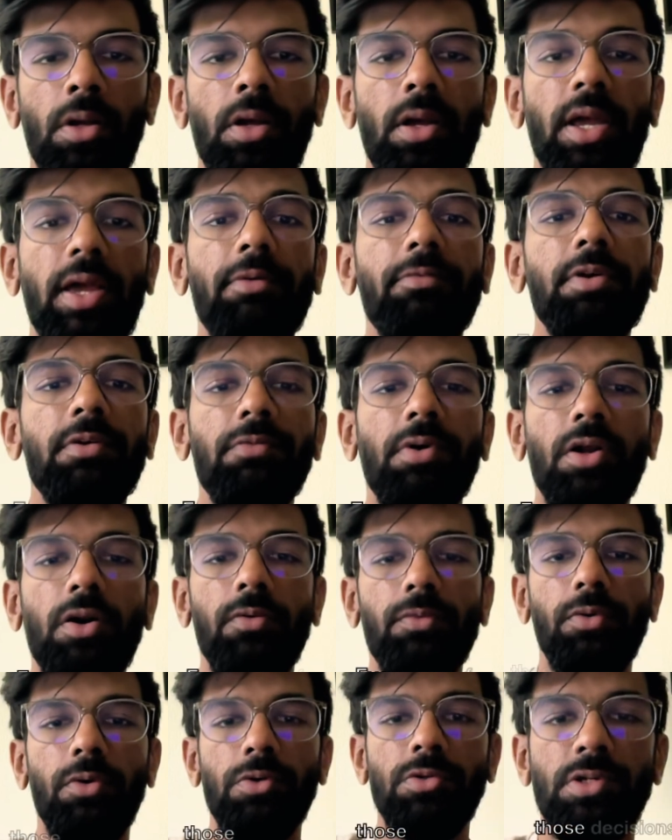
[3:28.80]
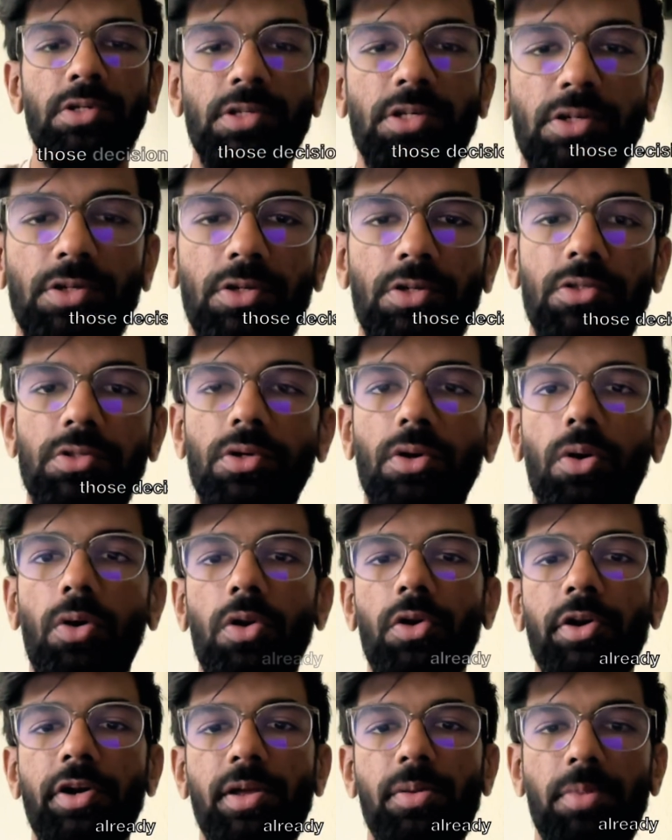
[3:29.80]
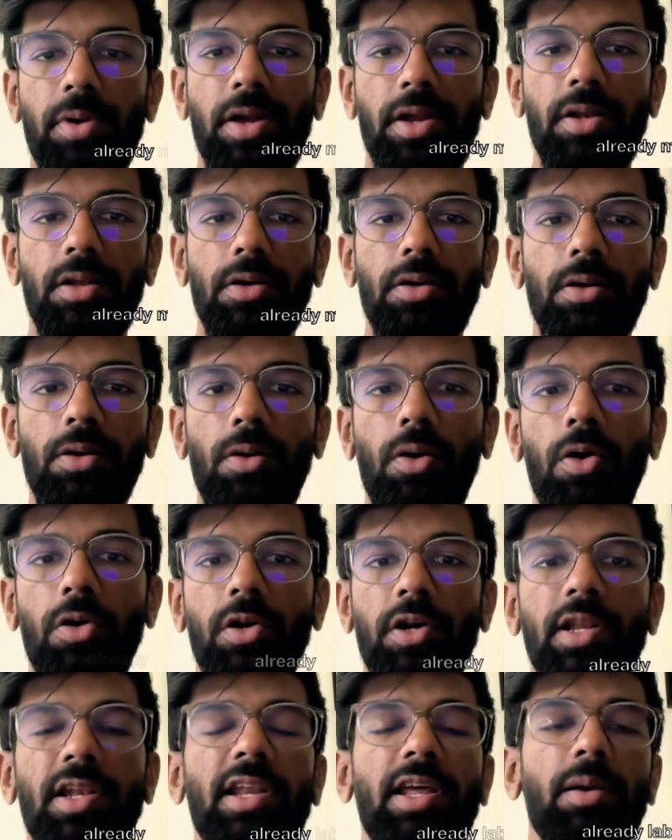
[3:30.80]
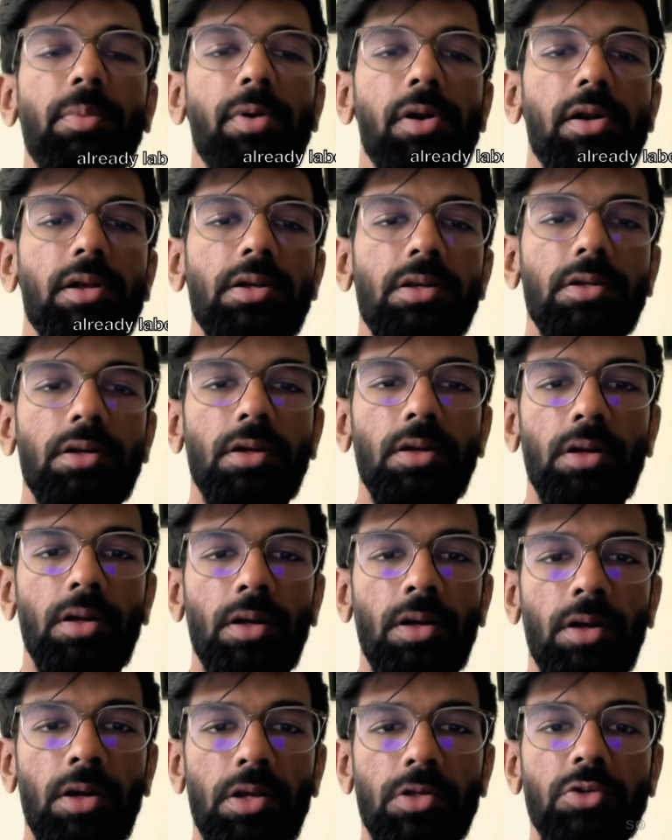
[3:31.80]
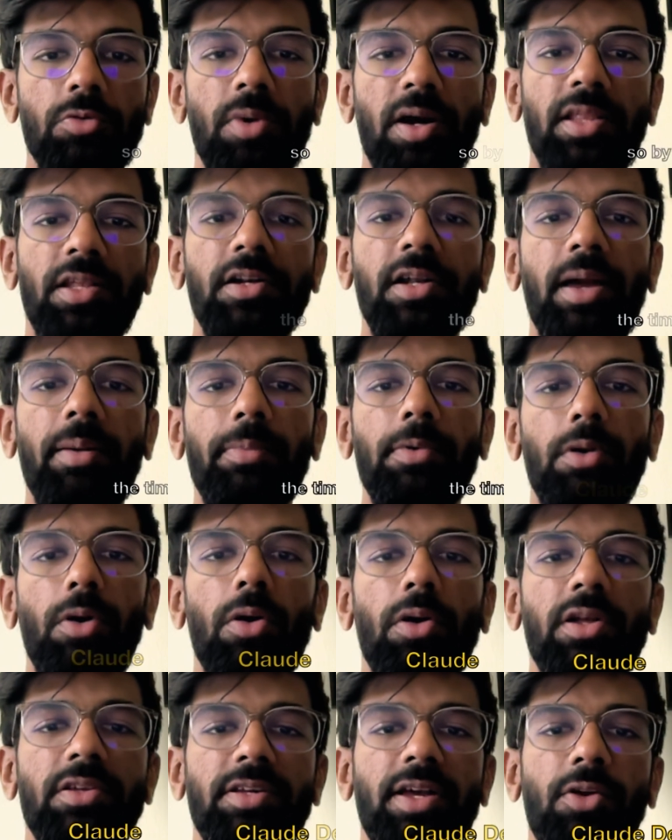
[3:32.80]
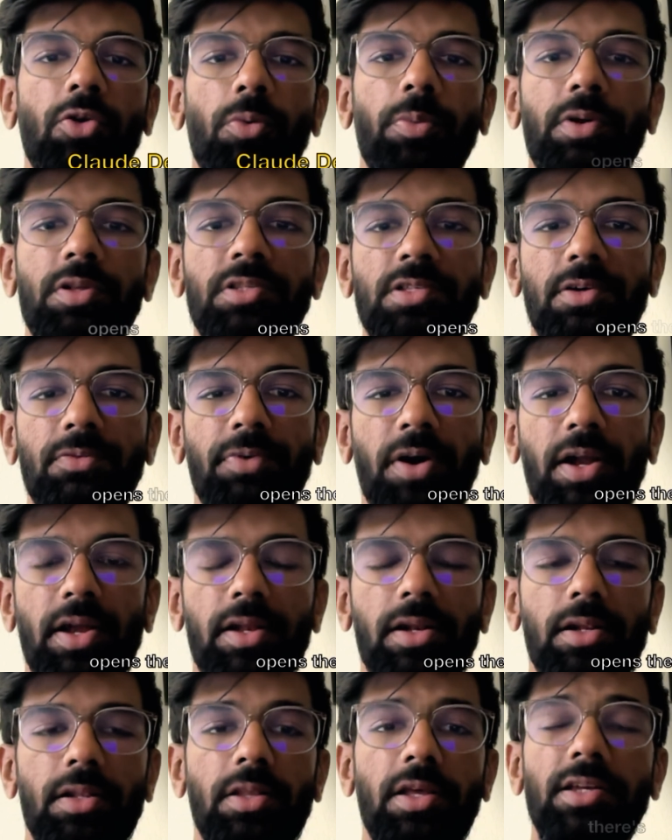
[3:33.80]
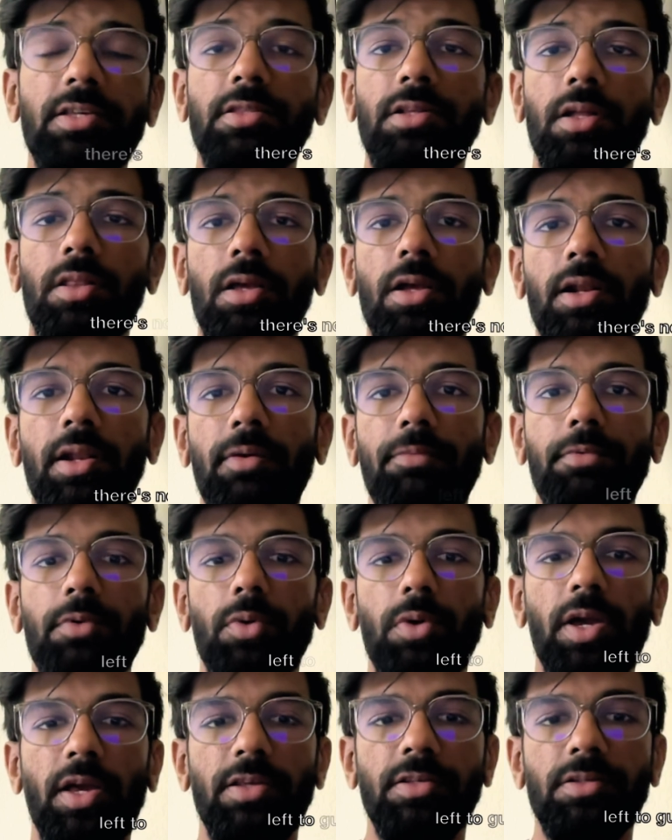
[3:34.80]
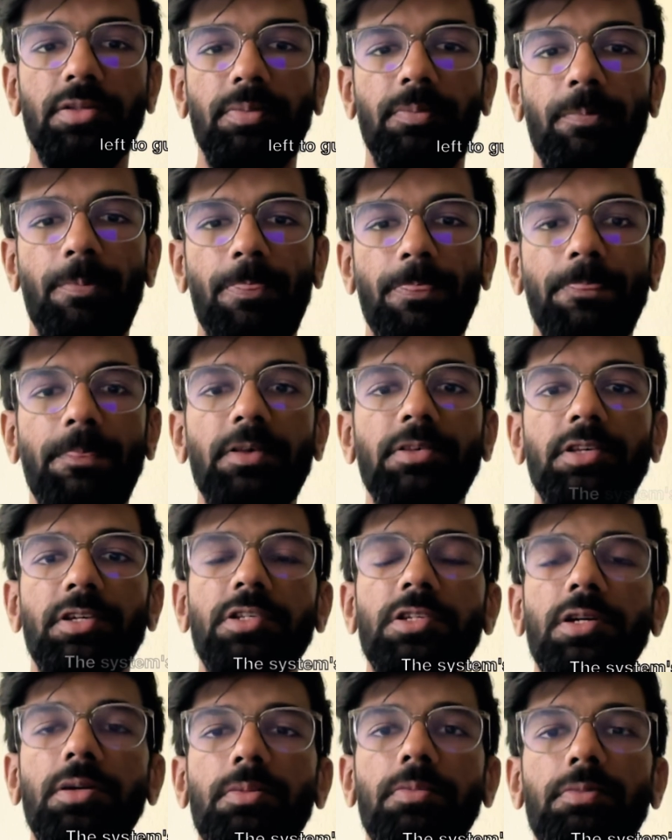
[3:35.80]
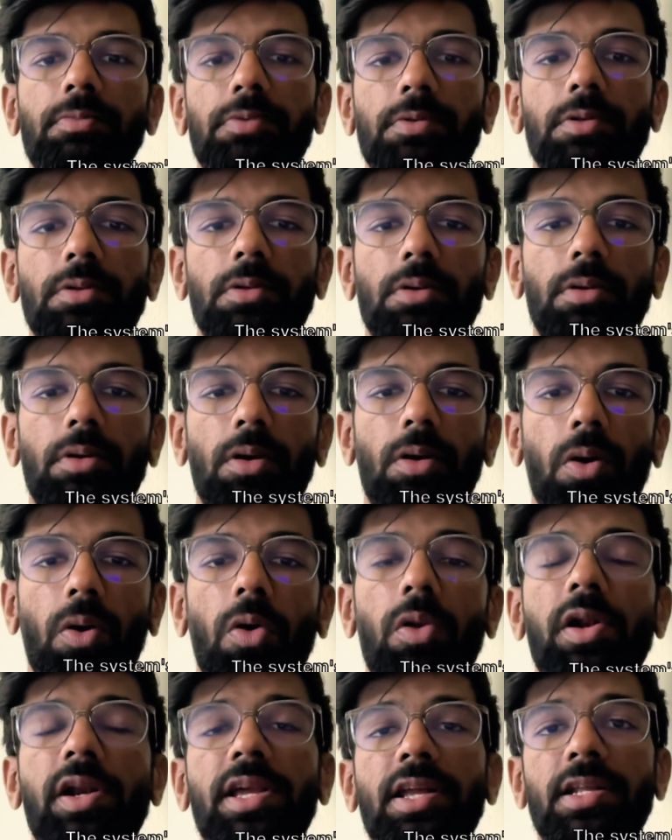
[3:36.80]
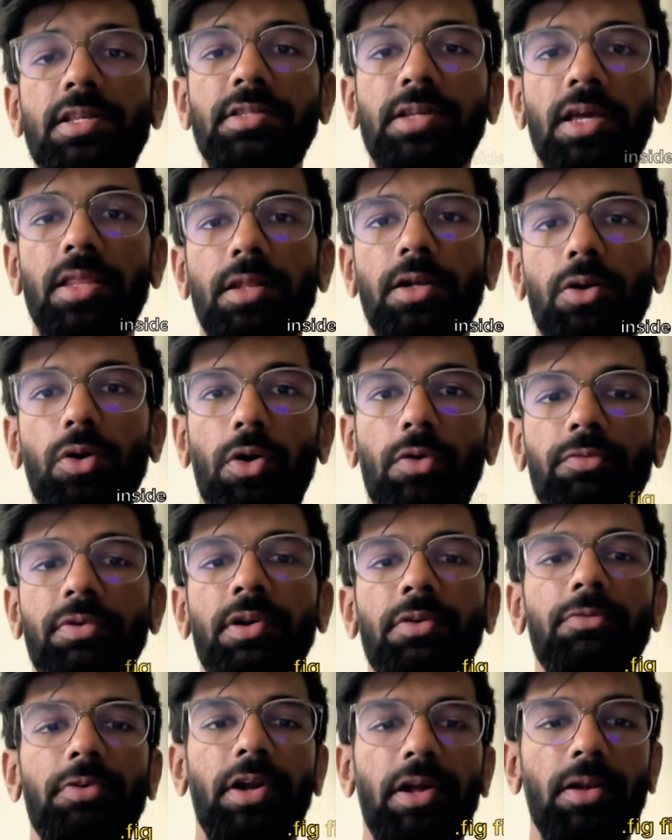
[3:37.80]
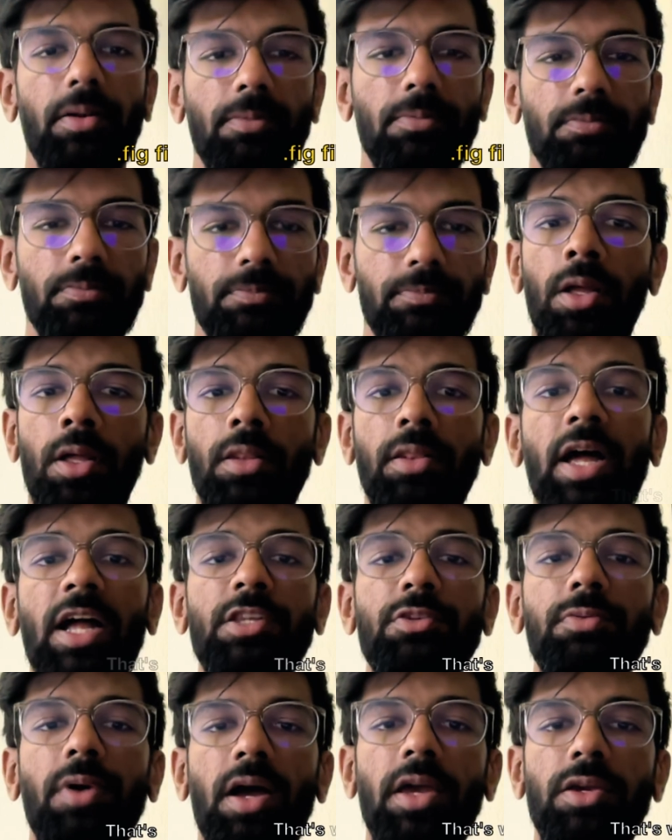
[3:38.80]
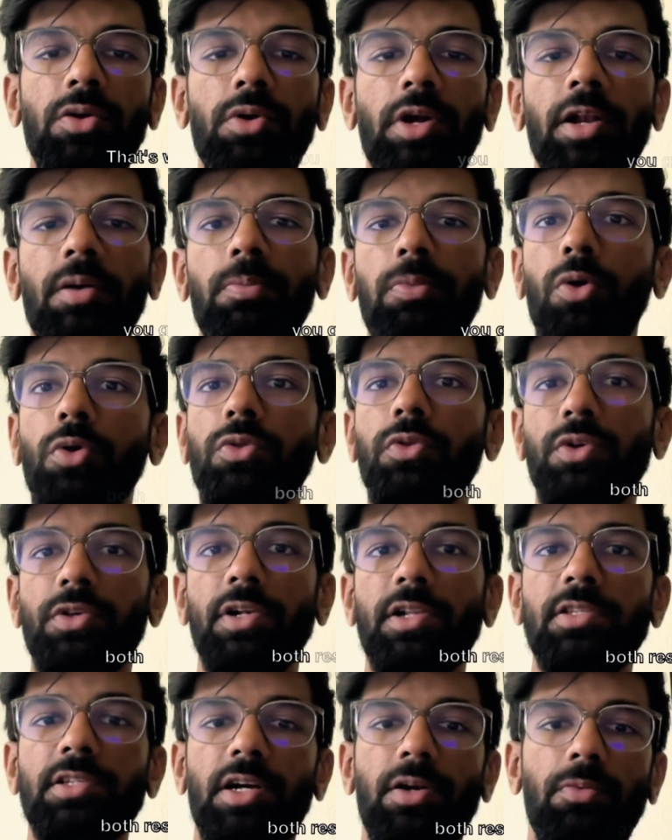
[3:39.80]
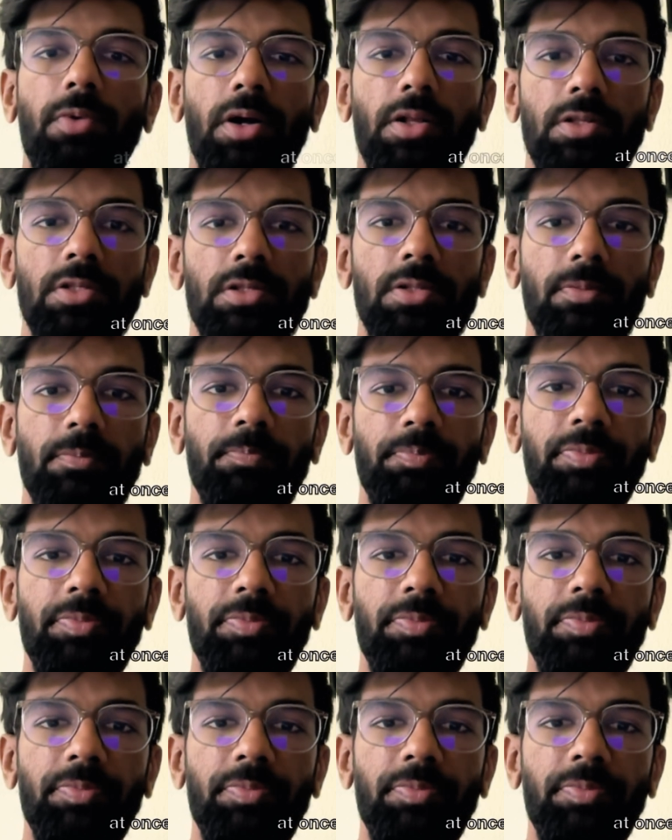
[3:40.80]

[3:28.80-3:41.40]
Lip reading: Every one of those decisions already made, already labeled. So by the time Claude Design opens the file, there's nothing left to guess. The system's already inside the .fig file. That's why you get both results at once.